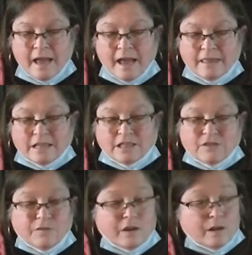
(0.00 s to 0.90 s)
And this is
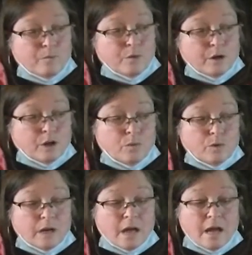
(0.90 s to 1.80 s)
very important. You
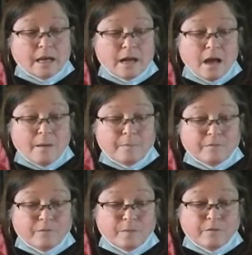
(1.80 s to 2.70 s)
want to cut it up
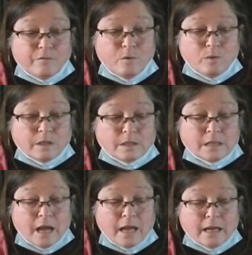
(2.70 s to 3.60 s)
from the folded
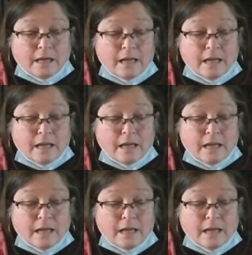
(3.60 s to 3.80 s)
side.